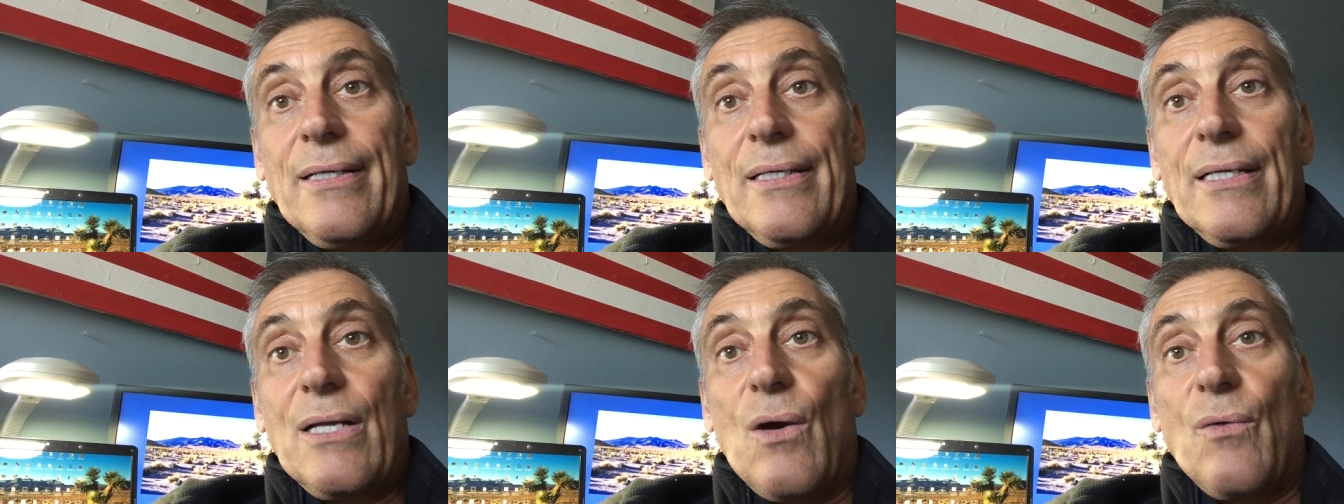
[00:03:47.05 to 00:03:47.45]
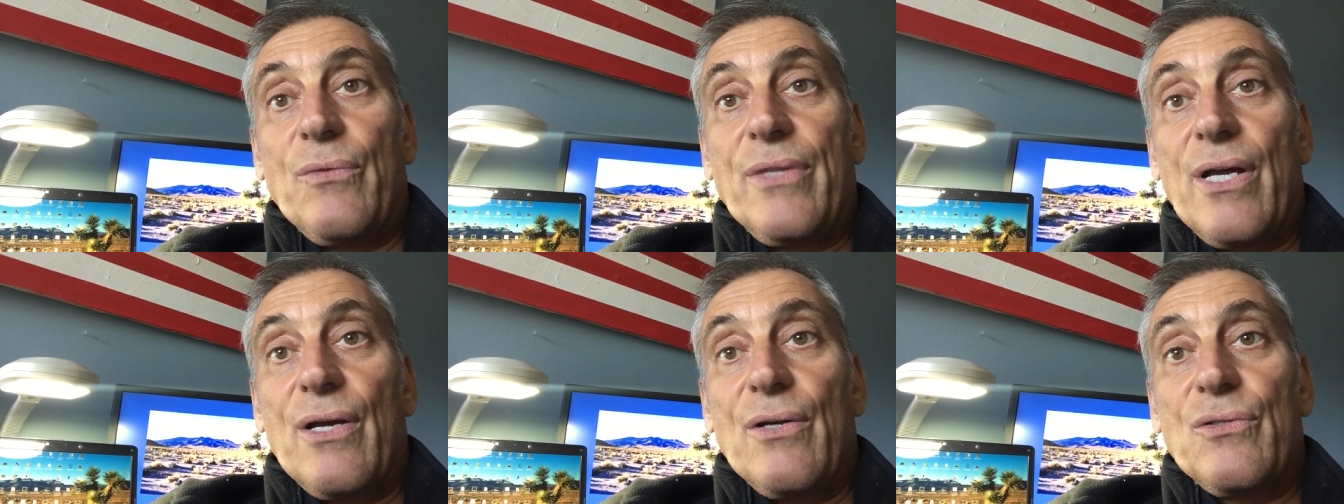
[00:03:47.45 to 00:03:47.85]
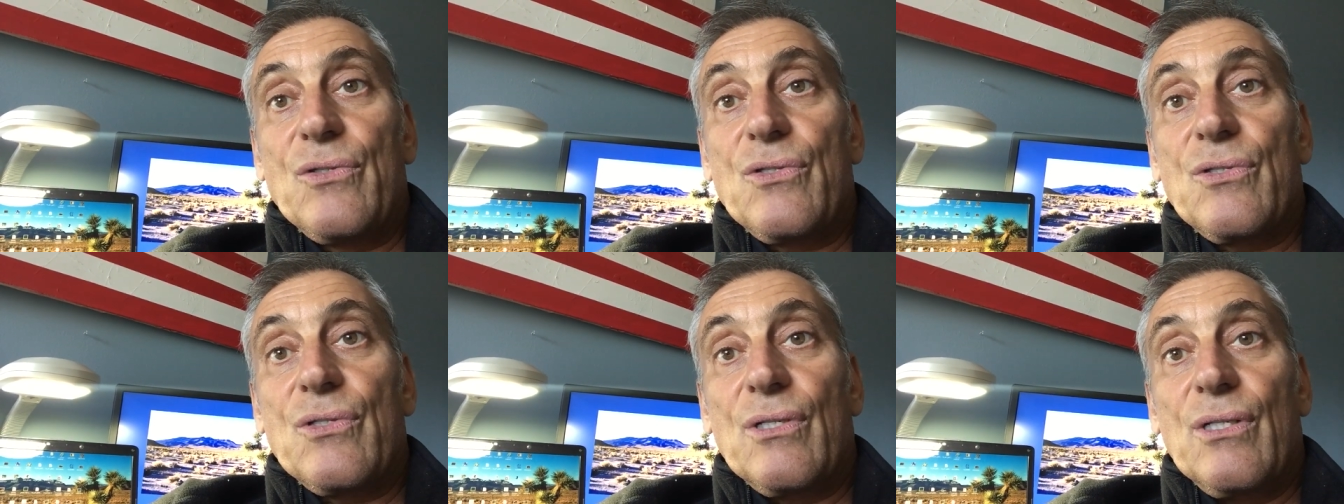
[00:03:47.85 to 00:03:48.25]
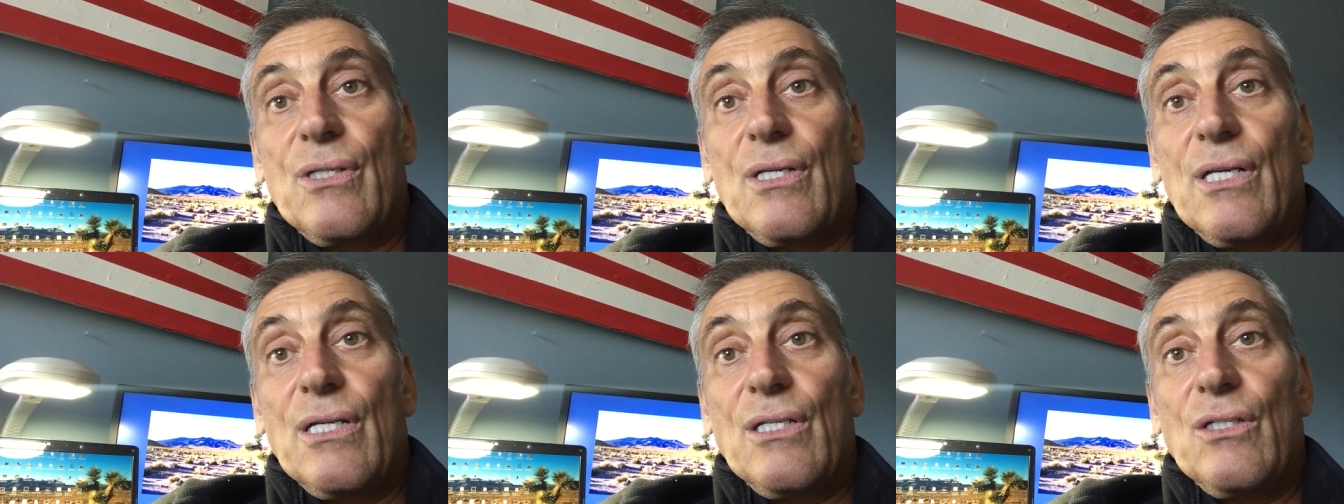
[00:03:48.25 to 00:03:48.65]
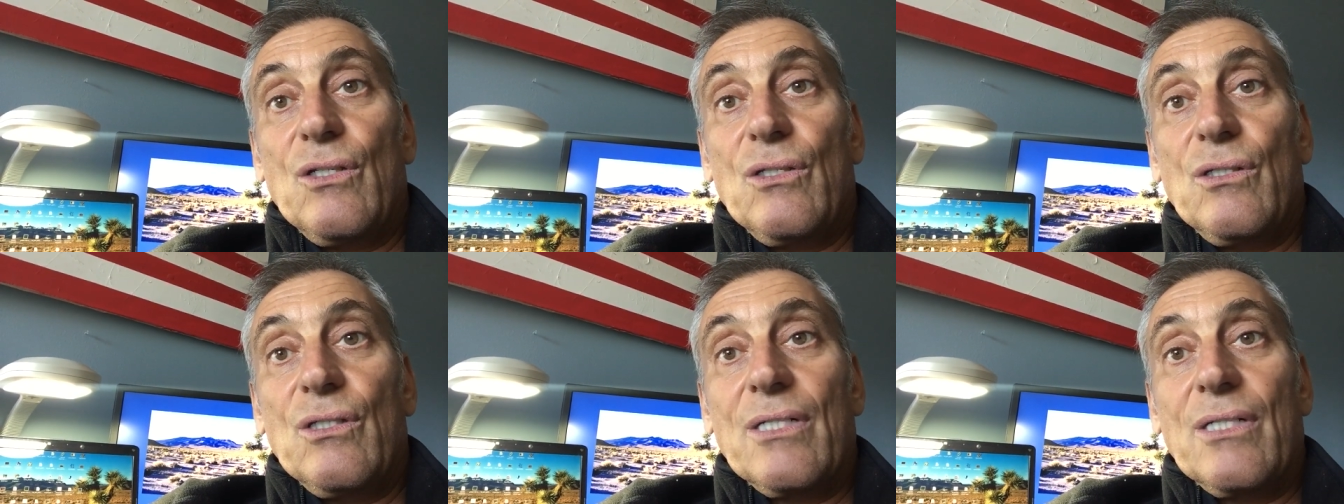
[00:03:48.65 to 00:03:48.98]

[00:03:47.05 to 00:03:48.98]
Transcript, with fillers: you know, there's you,